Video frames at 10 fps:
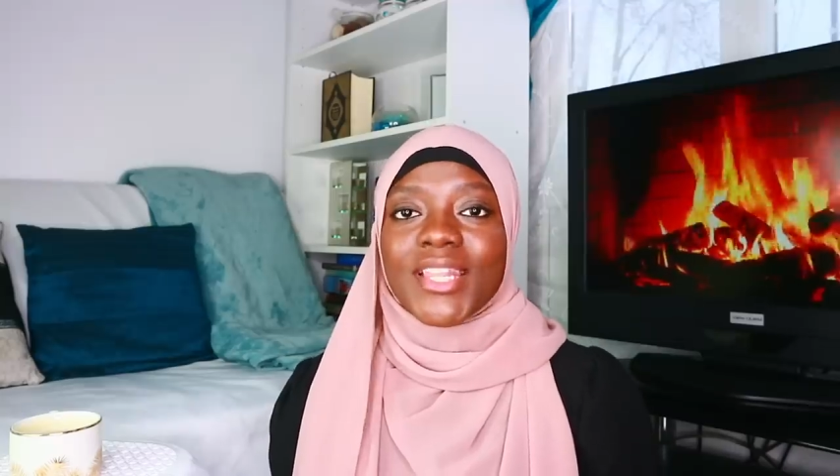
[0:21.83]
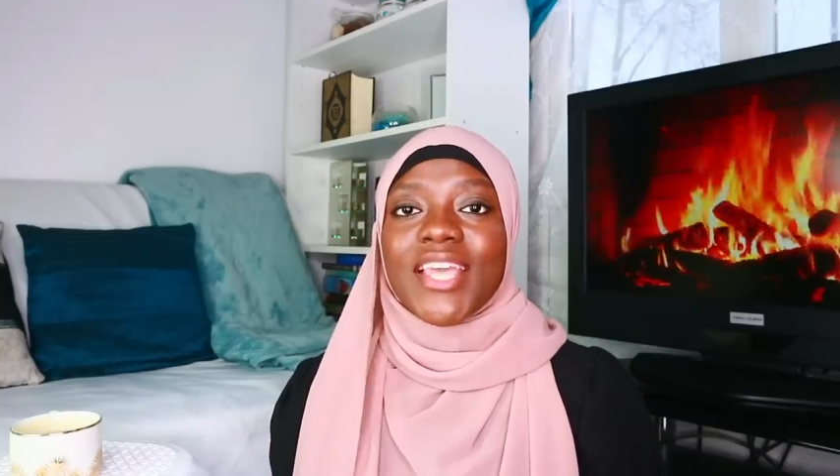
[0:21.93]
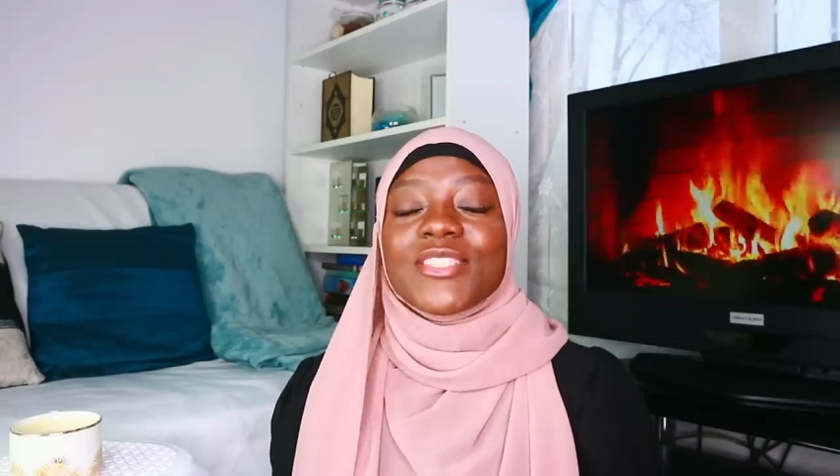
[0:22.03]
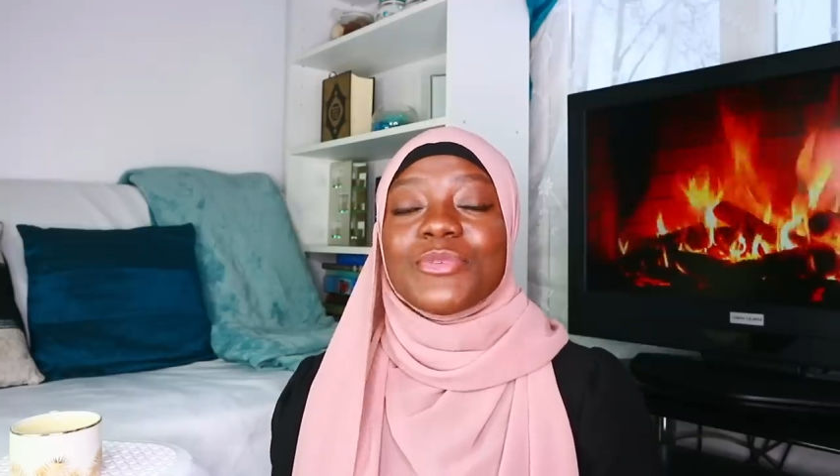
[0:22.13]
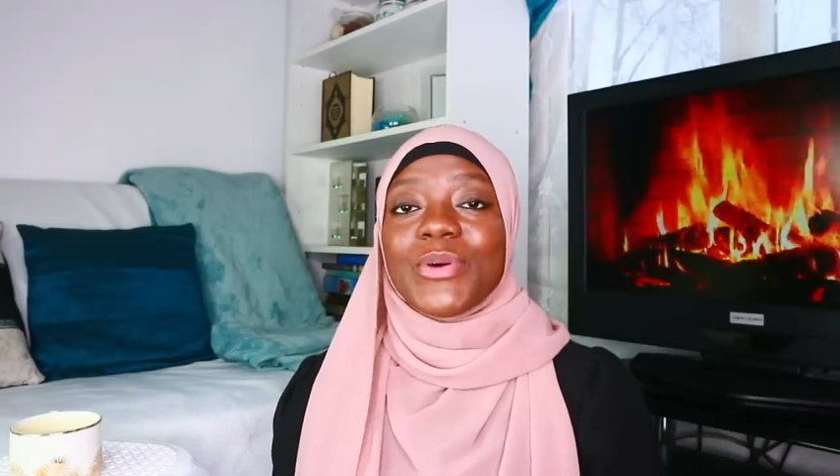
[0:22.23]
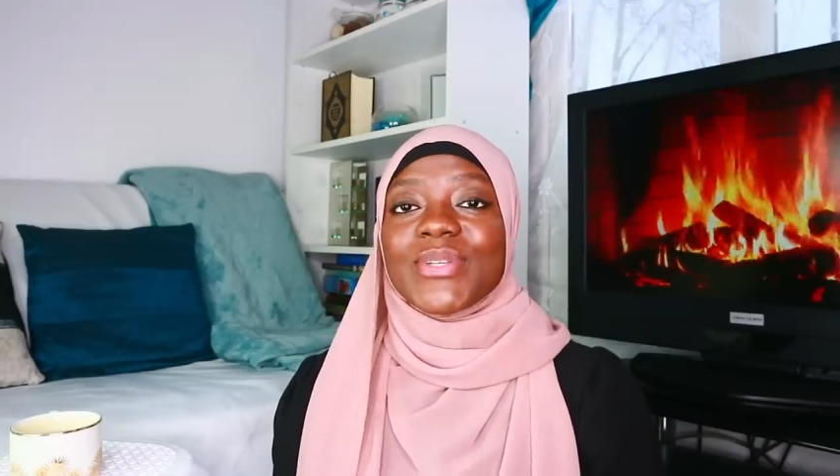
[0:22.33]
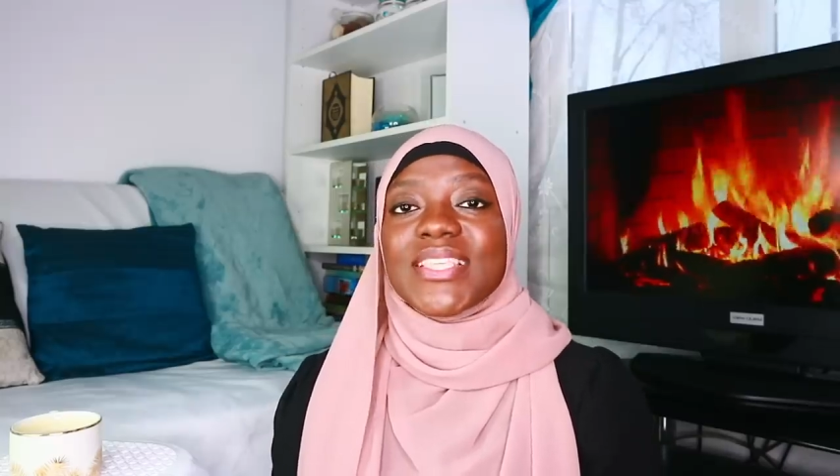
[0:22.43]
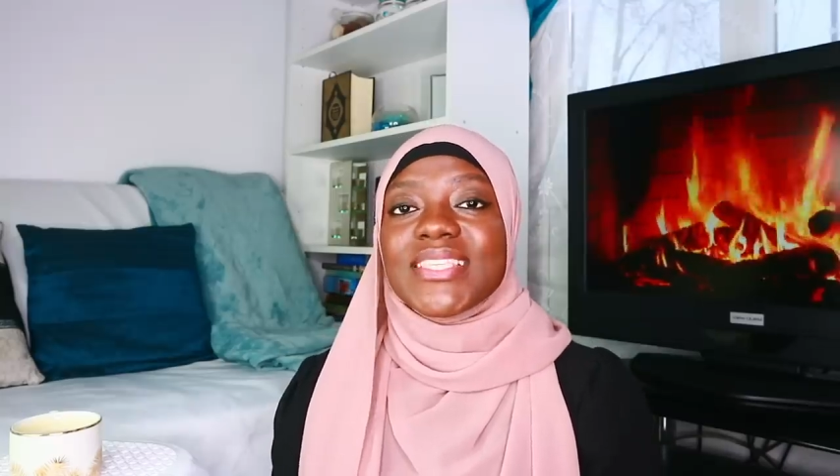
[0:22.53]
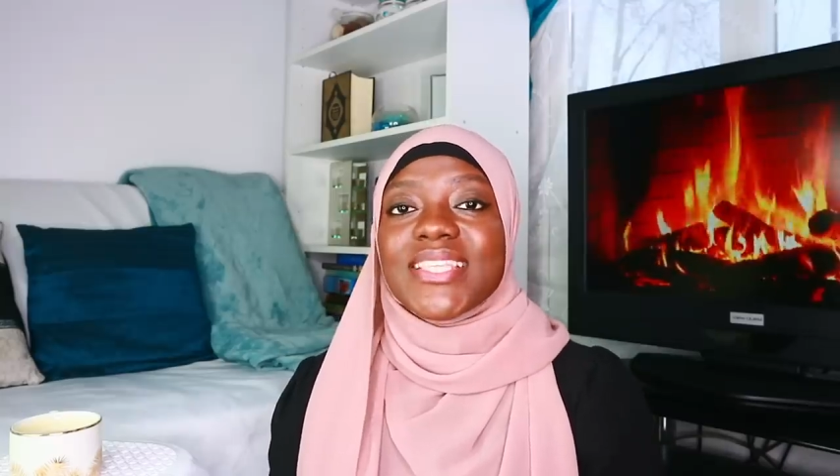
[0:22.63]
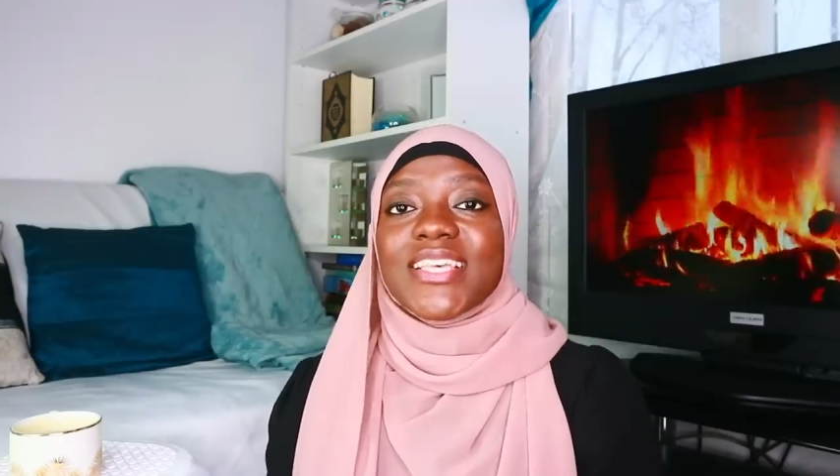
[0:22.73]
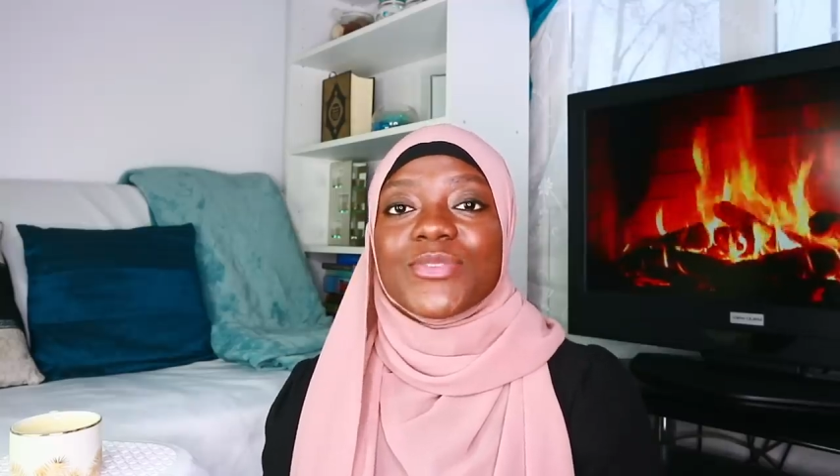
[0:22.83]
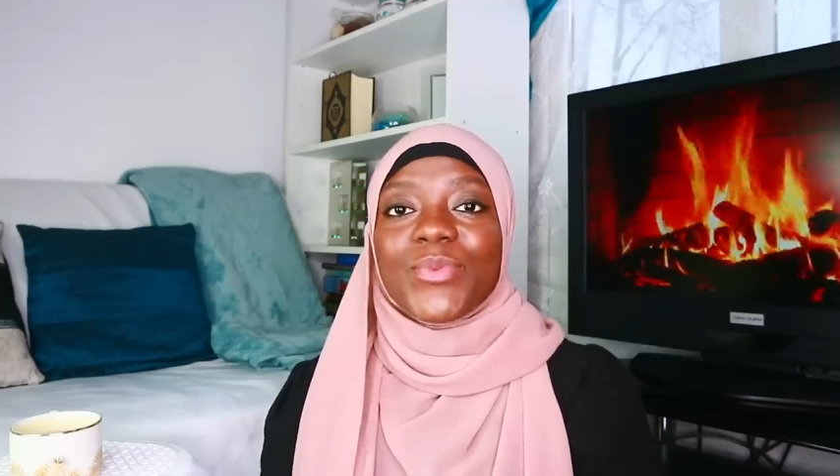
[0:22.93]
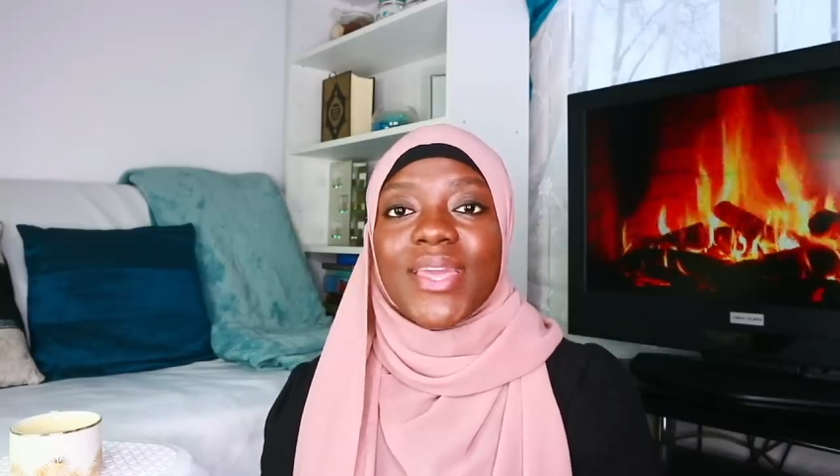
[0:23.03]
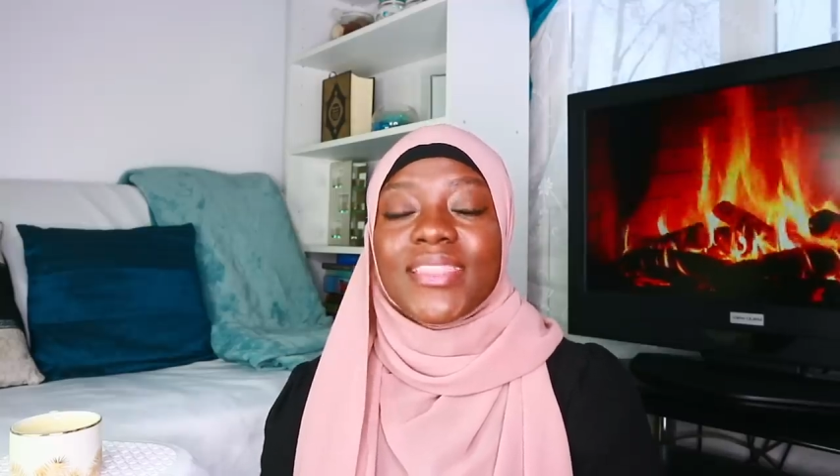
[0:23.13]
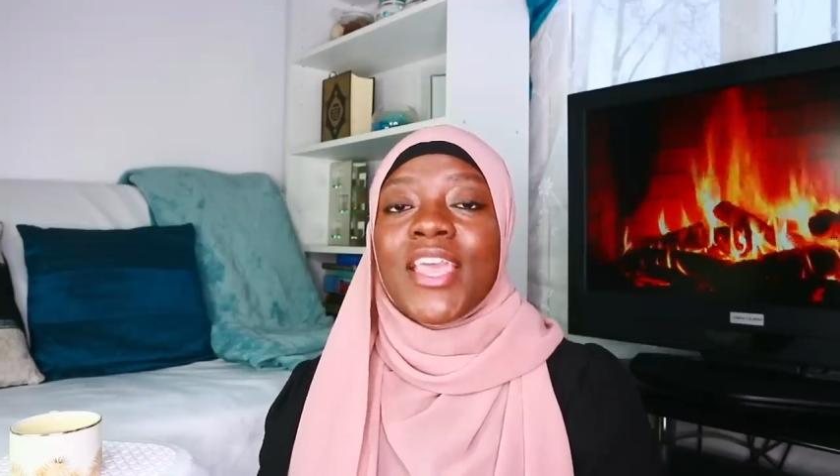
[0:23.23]
and i support sisters
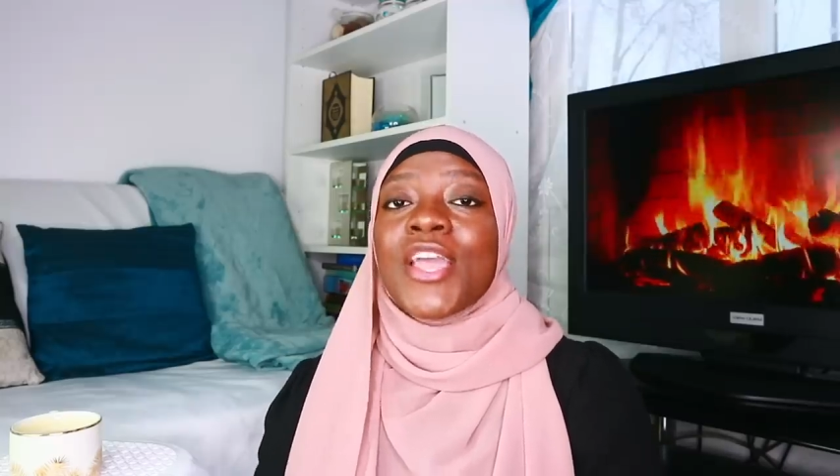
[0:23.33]
with